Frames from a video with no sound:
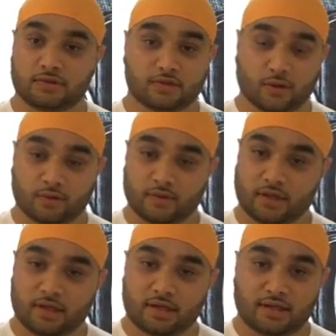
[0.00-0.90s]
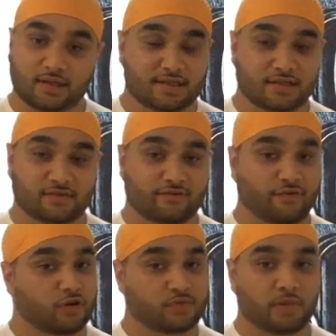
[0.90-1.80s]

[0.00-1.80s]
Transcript: So this is for those